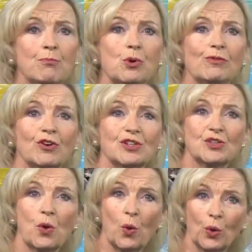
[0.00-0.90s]
move across
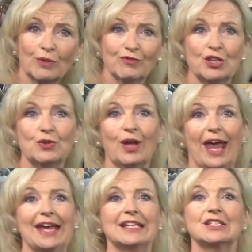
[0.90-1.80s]
the whole of the
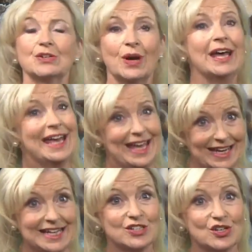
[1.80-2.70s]
UK. So
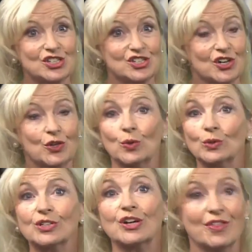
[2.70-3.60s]
it is going to turn
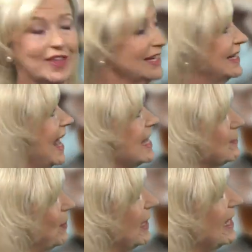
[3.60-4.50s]
colder than it
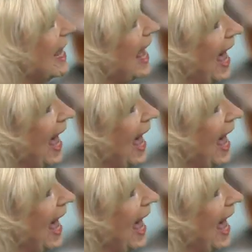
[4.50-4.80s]
has been.